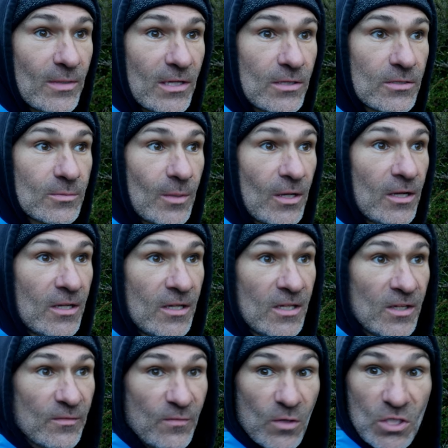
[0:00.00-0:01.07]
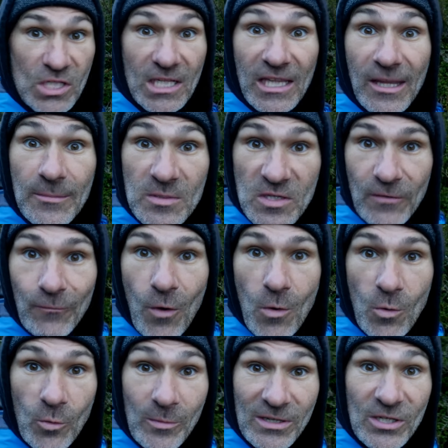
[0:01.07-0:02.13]
meters, but first glimpse of what
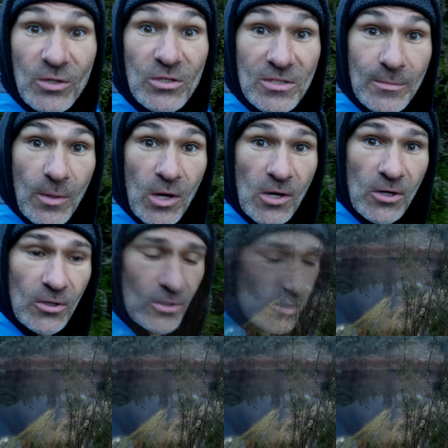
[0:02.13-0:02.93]
we'll be doing tomorrow.